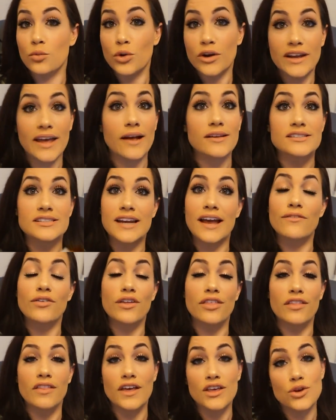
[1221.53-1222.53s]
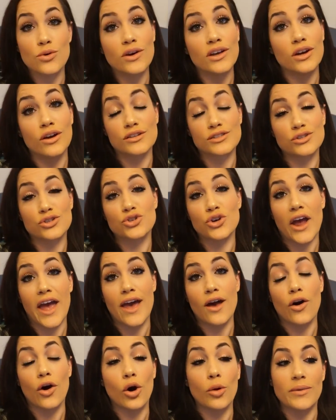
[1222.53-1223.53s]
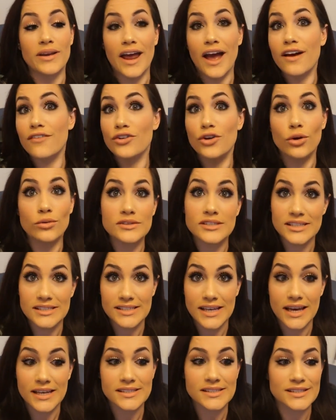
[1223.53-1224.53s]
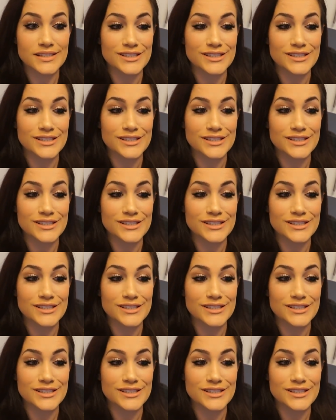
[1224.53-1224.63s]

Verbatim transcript: workouts and everything that you can also try at home and have your own success.